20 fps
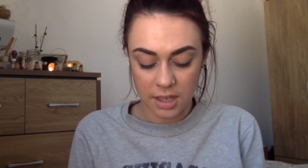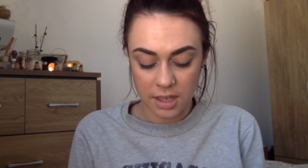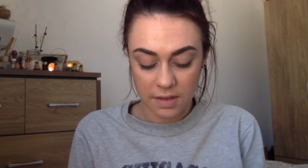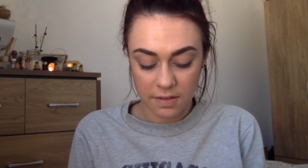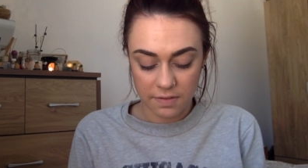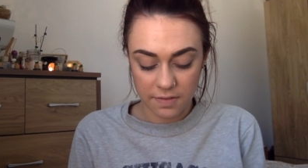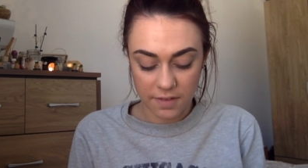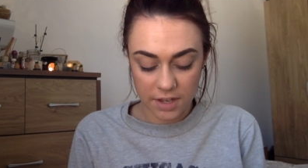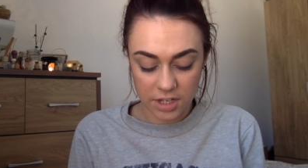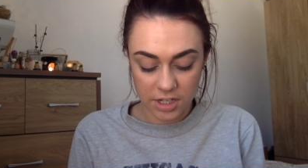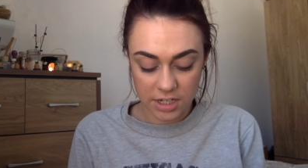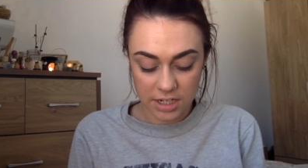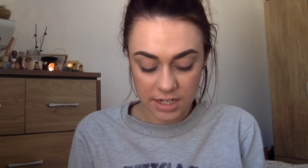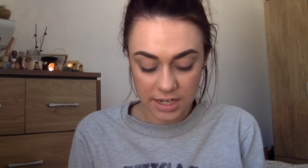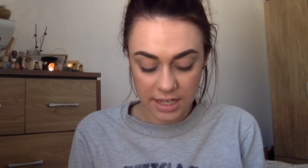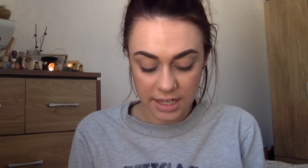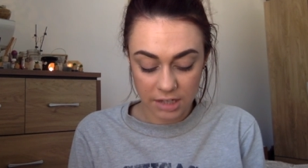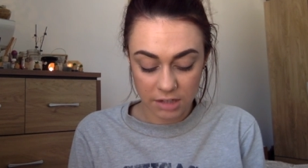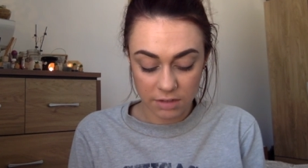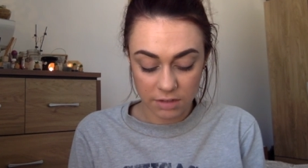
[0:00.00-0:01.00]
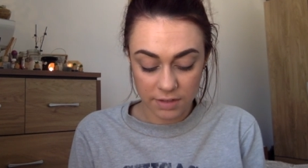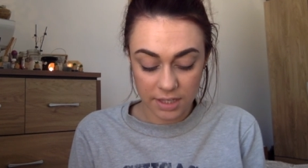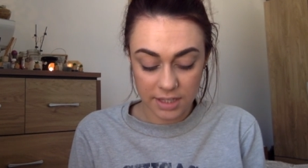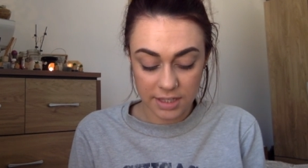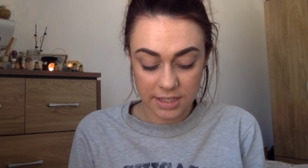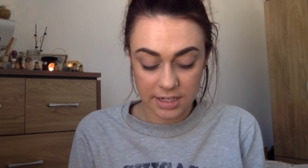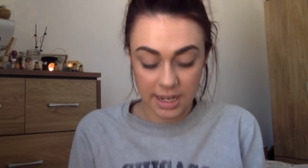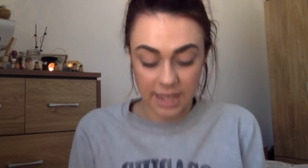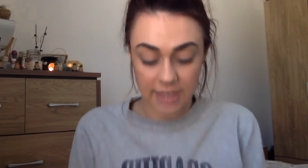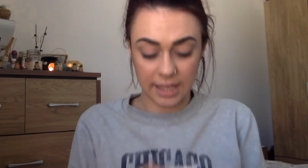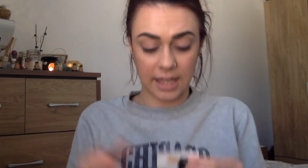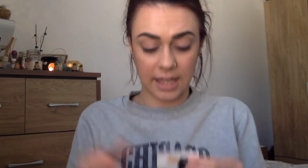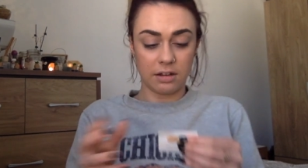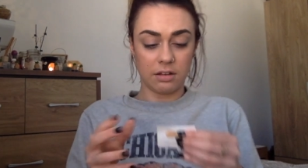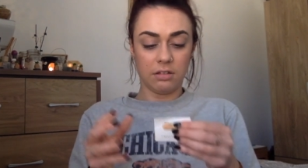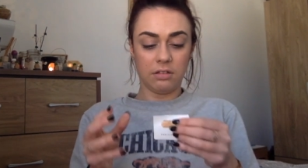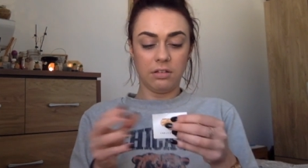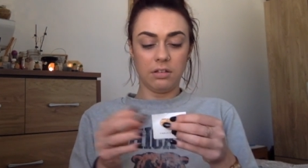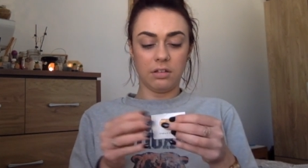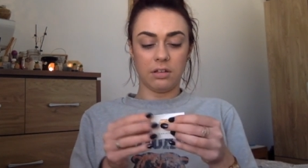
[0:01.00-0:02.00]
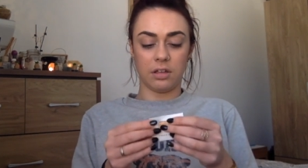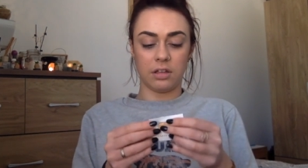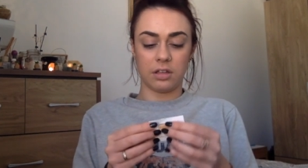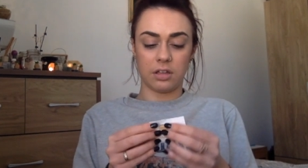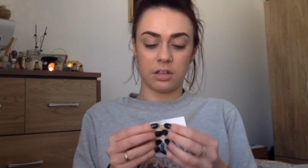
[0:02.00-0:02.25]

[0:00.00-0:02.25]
Facially naked on the internet again. Ugh.